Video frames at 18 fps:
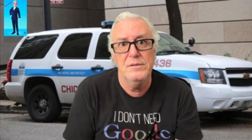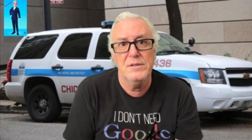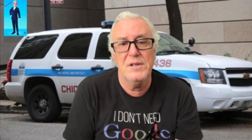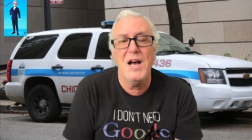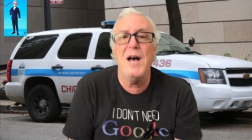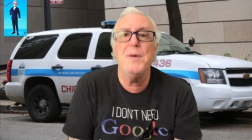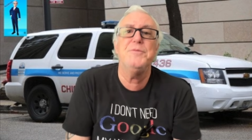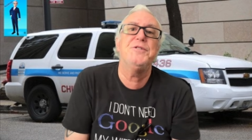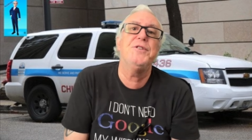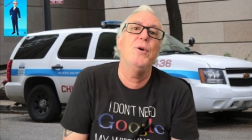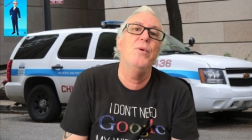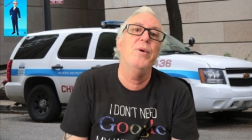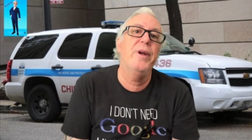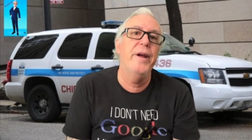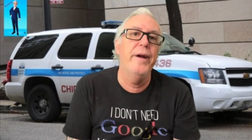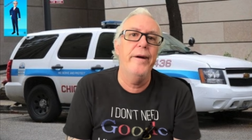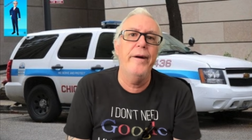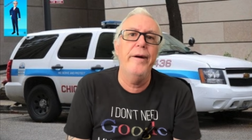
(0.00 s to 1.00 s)
Cops
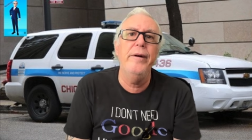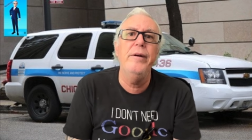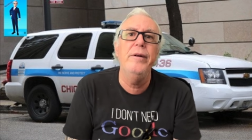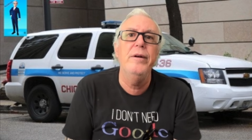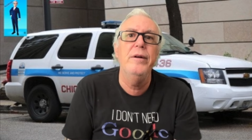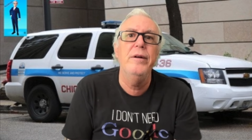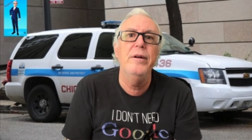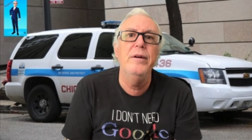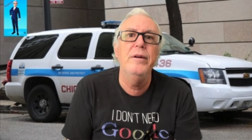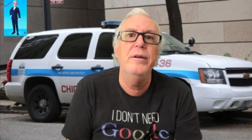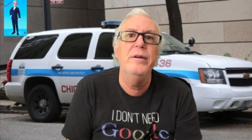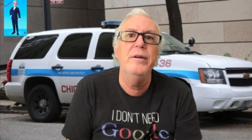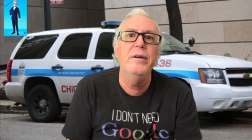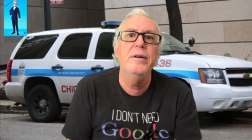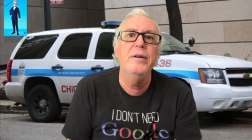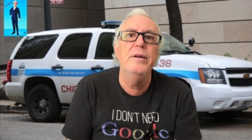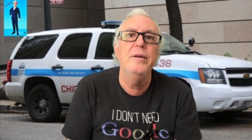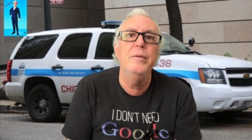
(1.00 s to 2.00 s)
don't care.
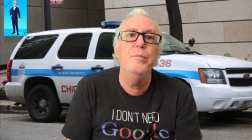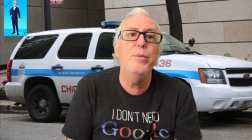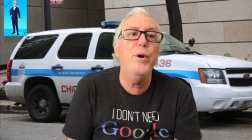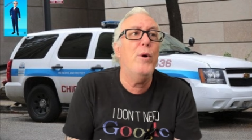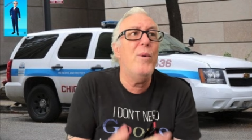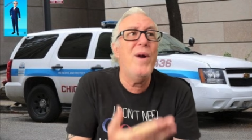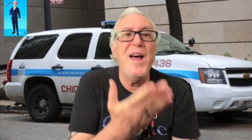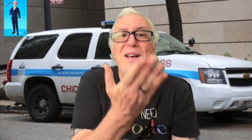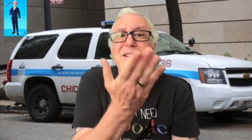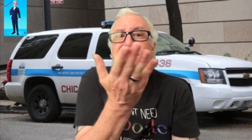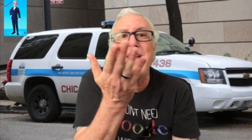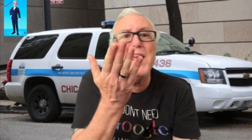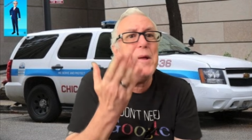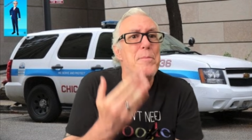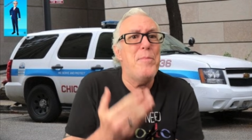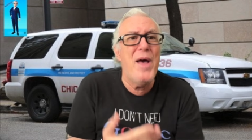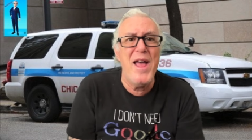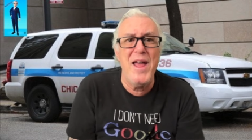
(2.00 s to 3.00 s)
Perez
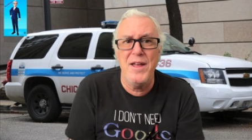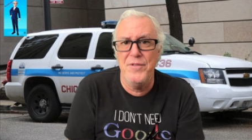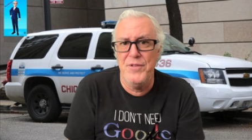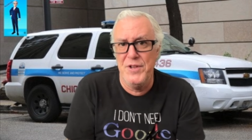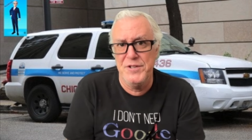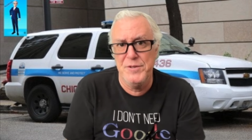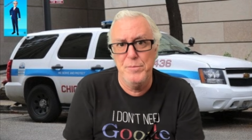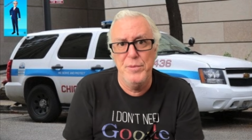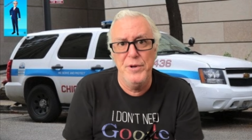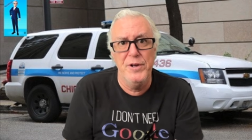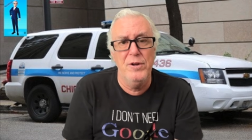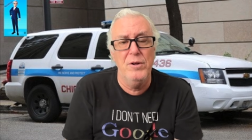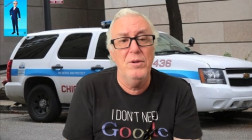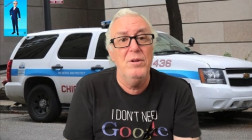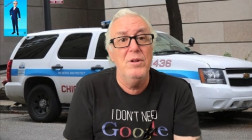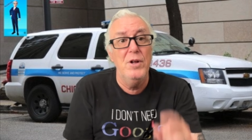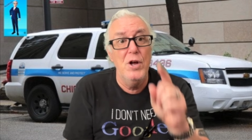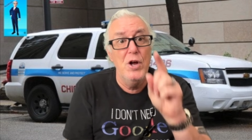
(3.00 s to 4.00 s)
ain't paying this
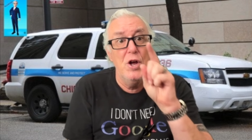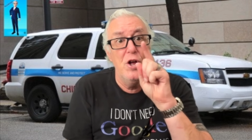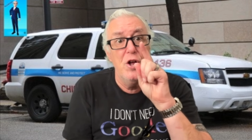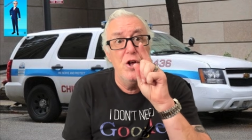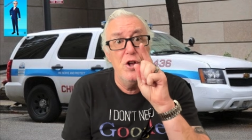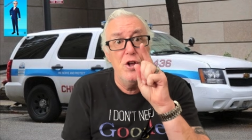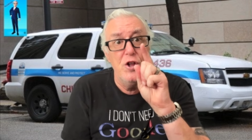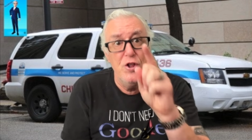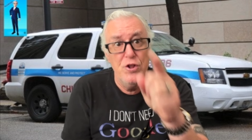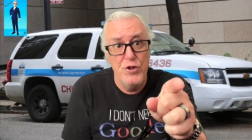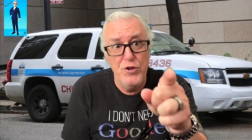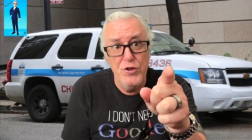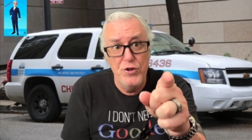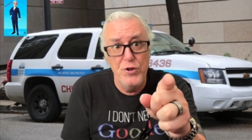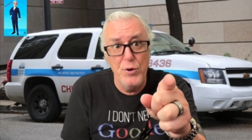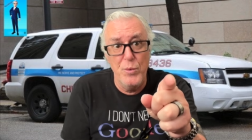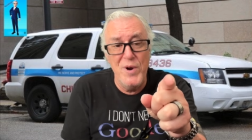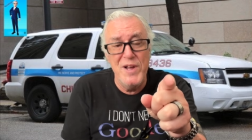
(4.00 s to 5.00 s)
bill.
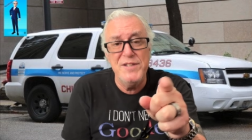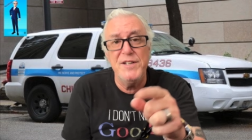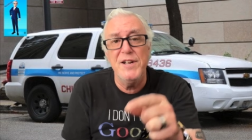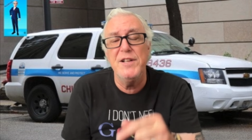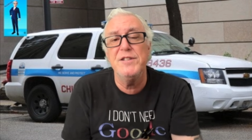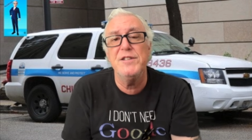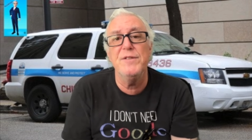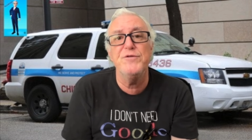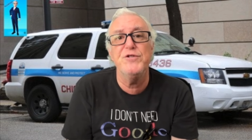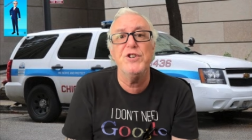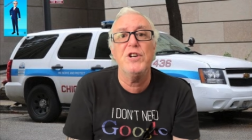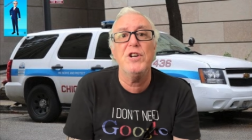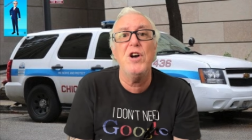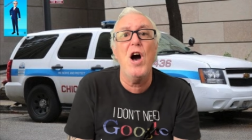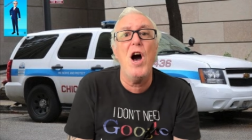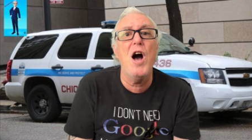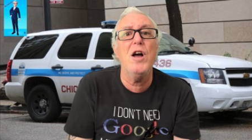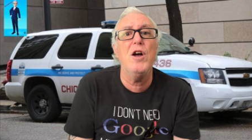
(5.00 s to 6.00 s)
The residents of
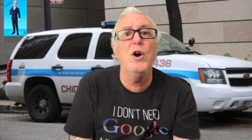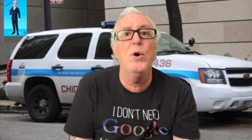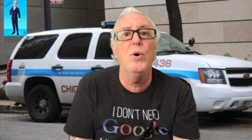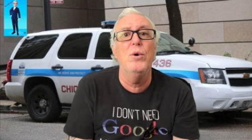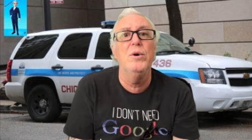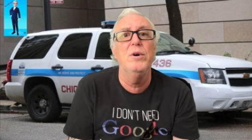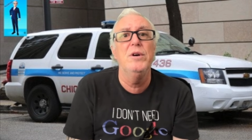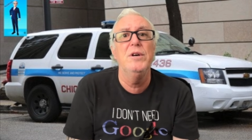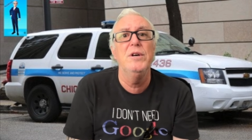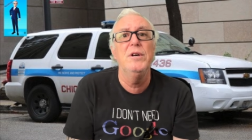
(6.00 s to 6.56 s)
Chicago